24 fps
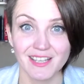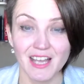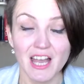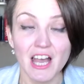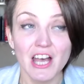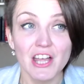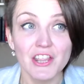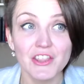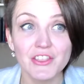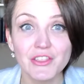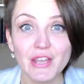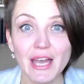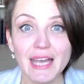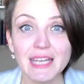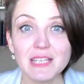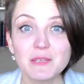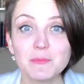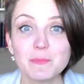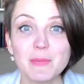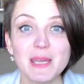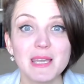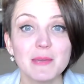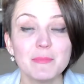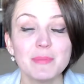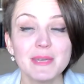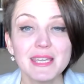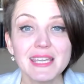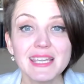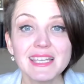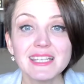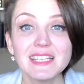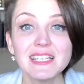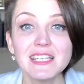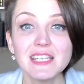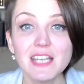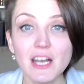That may be
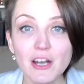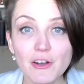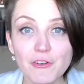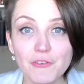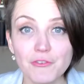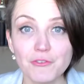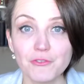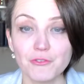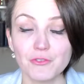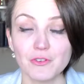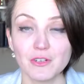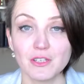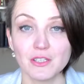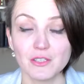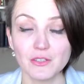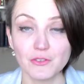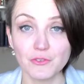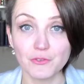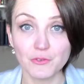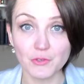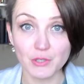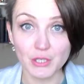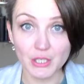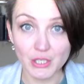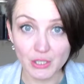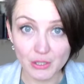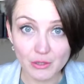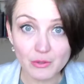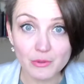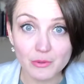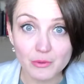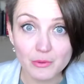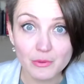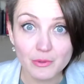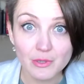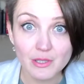enough for
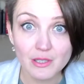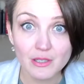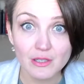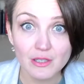you,